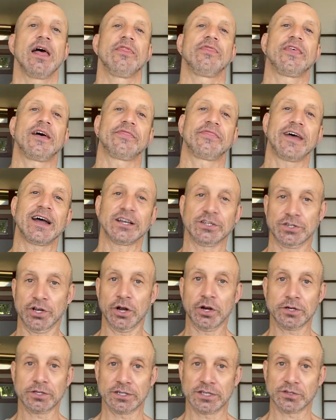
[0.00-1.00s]
that that
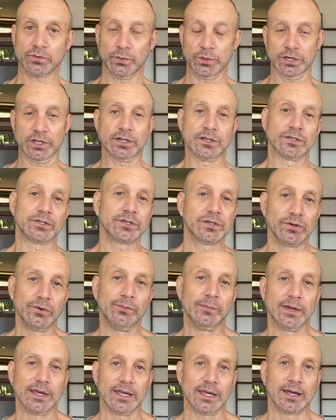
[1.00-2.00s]
darkness would consume
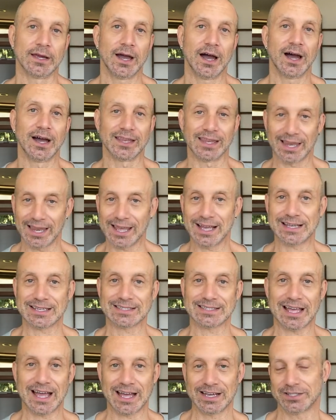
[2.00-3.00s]
me
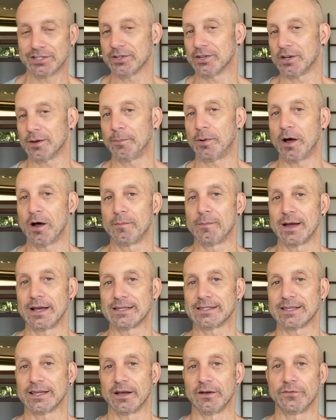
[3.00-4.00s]
unless I took it upon
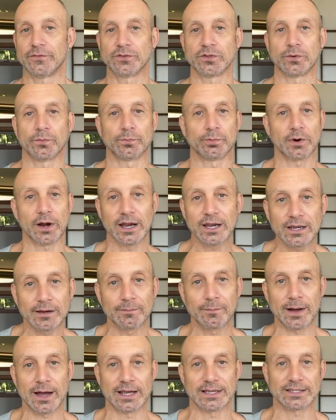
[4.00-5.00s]
myself to brighten
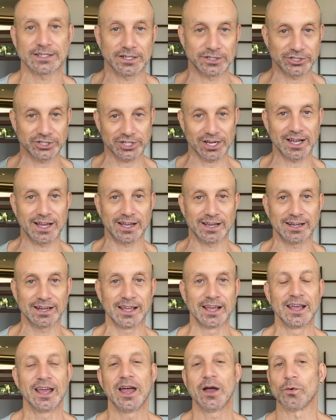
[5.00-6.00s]
my
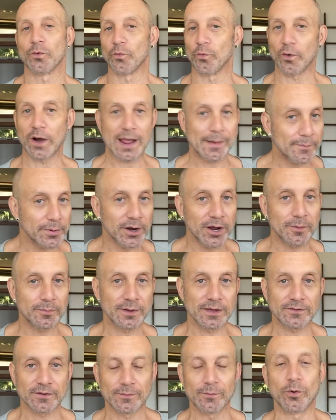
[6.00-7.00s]
sunshine, ramp it up
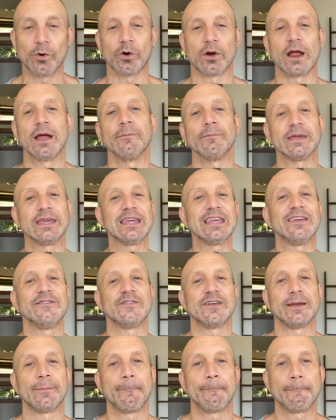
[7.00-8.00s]
even more, and be
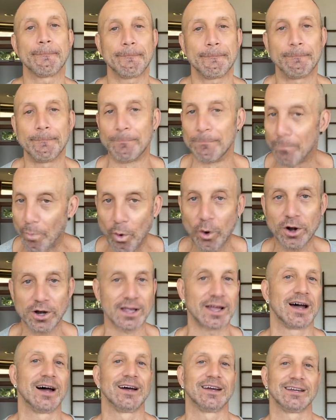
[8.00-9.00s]
even more
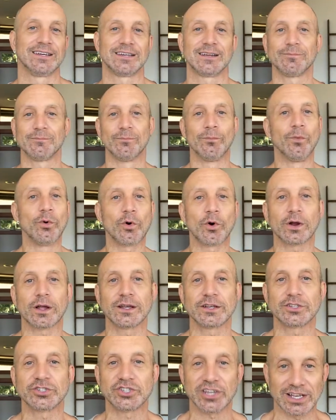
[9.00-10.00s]
kind,
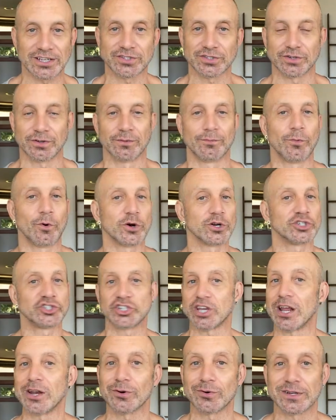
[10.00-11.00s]
more gentle, more
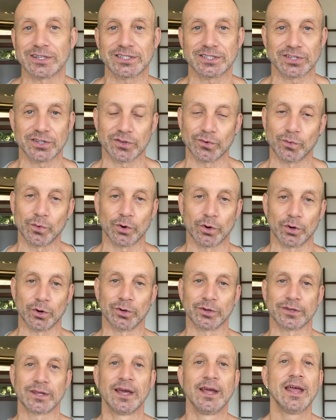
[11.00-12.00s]
generous to the
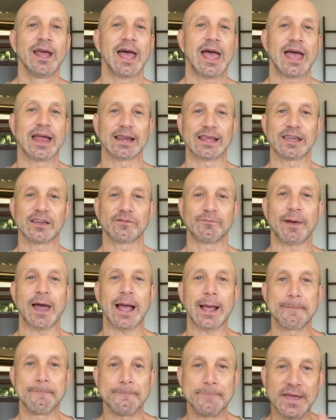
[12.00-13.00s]
world, and give
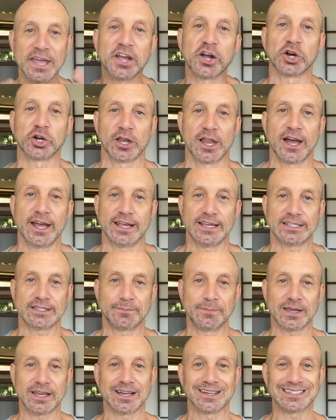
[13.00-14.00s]
back bigger light,
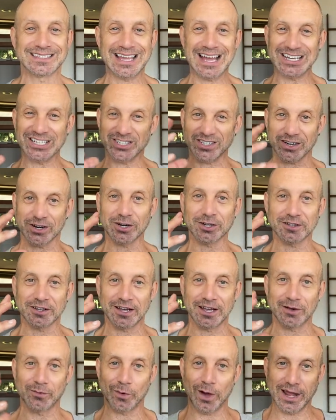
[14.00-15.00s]
because that dark
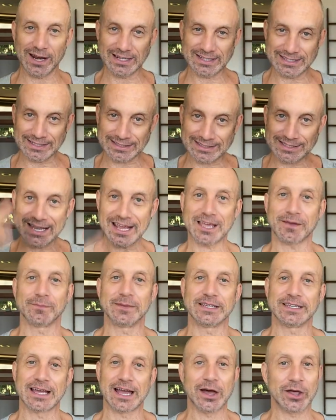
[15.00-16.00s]
light wanted to take
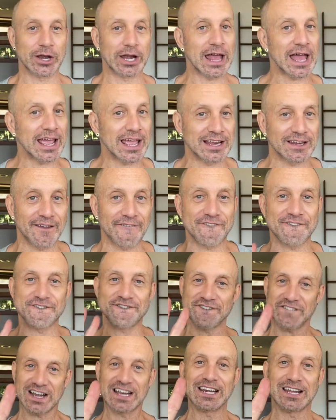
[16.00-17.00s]
me down and I had to
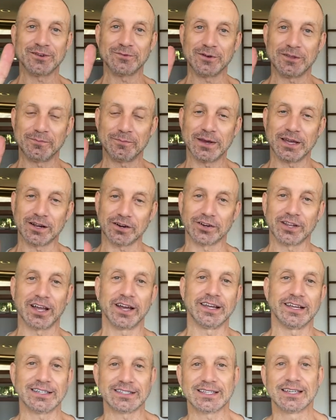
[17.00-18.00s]
fight it with bigger
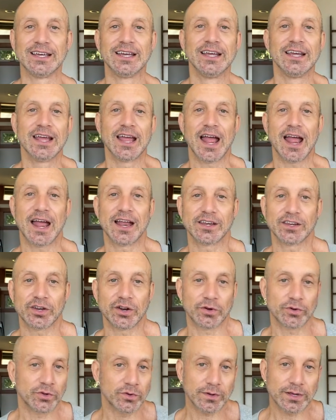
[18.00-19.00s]
light. And
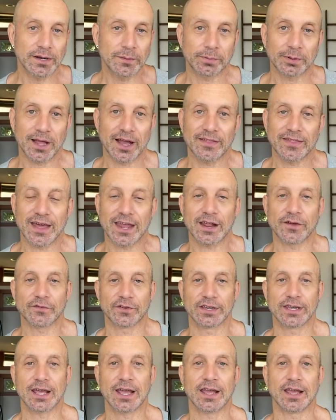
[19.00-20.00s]
you can apply that
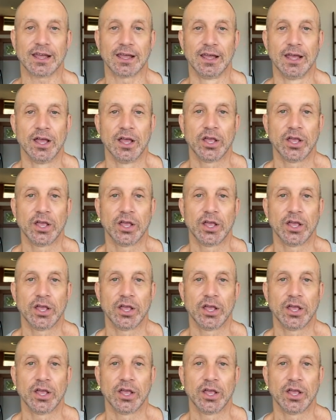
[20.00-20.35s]
every day.